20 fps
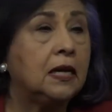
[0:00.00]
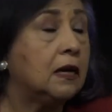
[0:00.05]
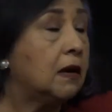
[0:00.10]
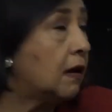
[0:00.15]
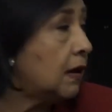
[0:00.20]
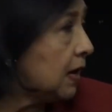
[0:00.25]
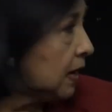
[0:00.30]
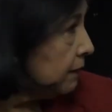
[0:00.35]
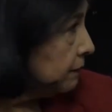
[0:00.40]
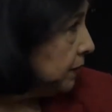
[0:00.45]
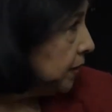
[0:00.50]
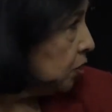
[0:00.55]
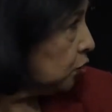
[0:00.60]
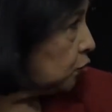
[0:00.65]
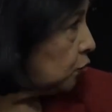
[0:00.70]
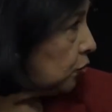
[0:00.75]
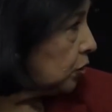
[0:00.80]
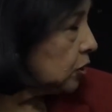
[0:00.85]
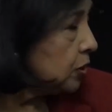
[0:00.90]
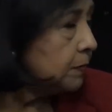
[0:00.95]
not have the
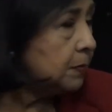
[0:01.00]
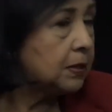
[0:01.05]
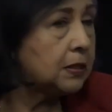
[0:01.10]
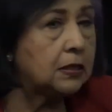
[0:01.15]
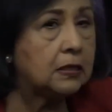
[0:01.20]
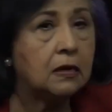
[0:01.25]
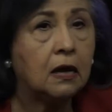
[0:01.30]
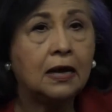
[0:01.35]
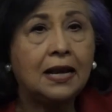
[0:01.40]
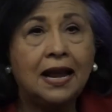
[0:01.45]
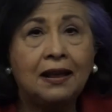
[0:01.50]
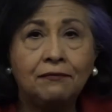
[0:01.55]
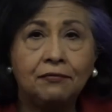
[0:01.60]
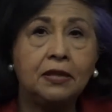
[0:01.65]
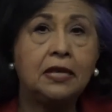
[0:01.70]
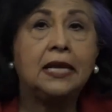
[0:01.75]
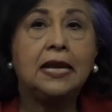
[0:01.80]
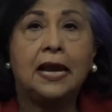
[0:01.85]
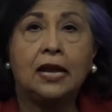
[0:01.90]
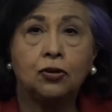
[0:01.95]
endorsements, not have
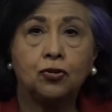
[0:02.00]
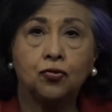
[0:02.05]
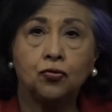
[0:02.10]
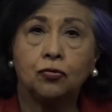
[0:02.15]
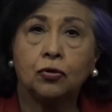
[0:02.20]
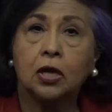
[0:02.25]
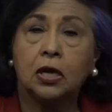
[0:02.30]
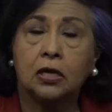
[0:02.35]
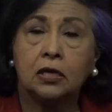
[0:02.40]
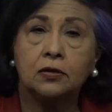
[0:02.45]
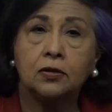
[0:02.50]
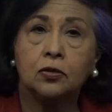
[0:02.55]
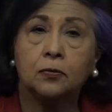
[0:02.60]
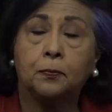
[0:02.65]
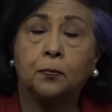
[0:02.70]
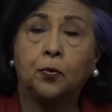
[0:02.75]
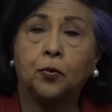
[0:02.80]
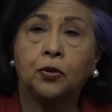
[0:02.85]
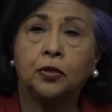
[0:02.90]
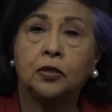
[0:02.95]
the natural kind of
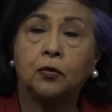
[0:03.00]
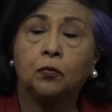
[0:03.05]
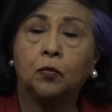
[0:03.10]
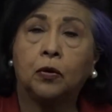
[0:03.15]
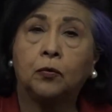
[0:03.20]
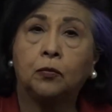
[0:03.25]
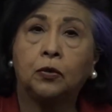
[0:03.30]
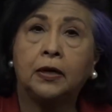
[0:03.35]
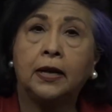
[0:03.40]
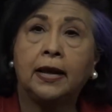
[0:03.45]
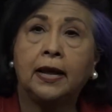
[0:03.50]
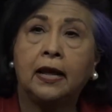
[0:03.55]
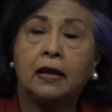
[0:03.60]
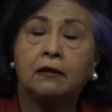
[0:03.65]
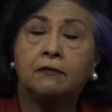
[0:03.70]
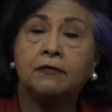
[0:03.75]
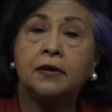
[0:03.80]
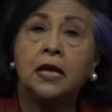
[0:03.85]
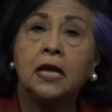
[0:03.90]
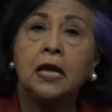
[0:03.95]
support that one would have.